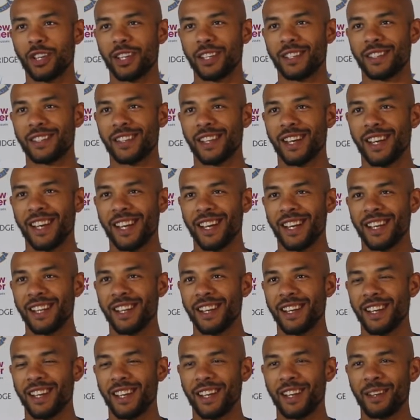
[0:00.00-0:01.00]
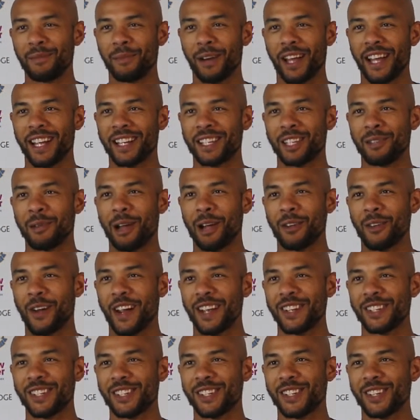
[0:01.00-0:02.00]
He's playing some
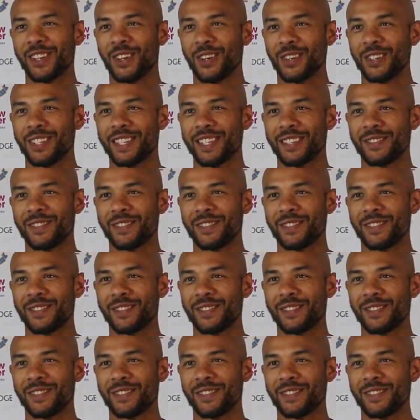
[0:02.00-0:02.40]
outrageous shots.